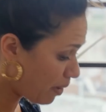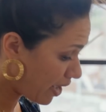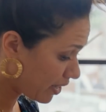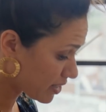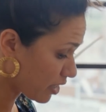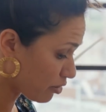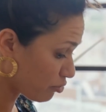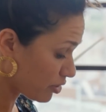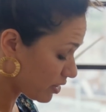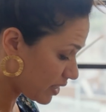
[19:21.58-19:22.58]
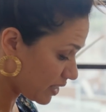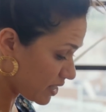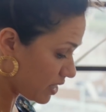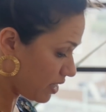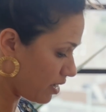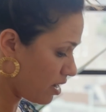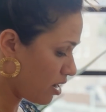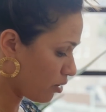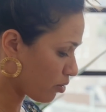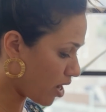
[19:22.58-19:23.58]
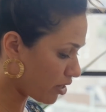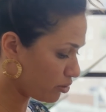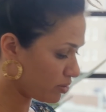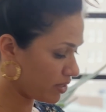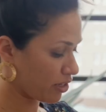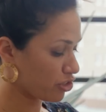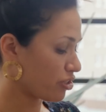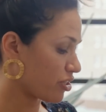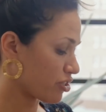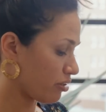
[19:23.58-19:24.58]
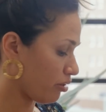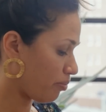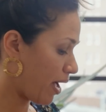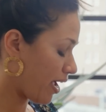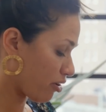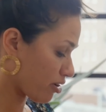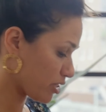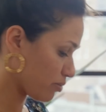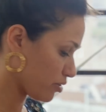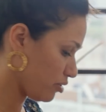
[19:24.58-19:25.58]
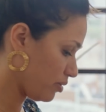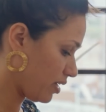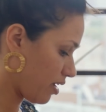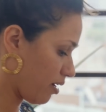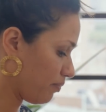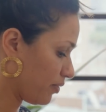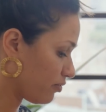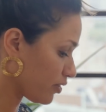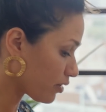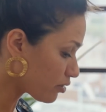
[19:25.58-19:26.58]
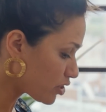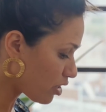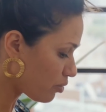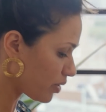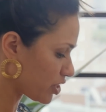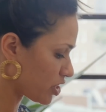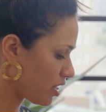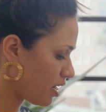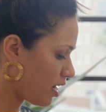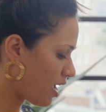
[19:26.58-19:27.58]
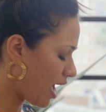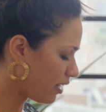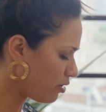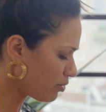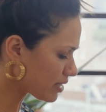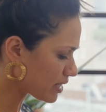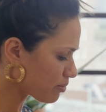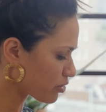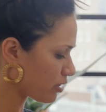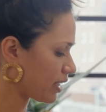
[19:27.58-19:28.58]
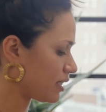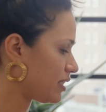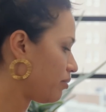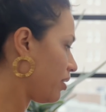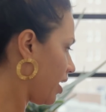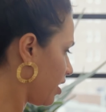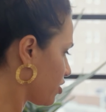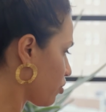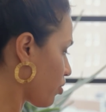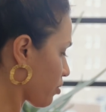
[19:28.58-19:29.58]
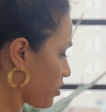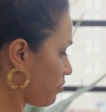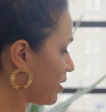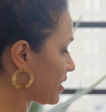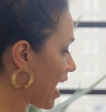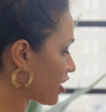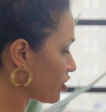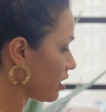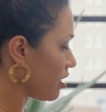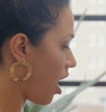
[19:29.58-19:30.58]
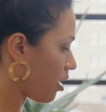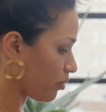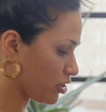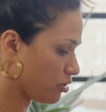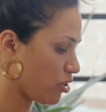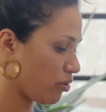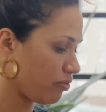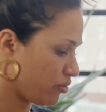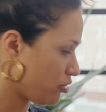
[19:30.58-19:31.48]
pie is like really easy. We're not using like a traditional pie crust. We're doing phyllo dough, which I know can seem sort of like intimidating to work with, but it's actually not once you know a few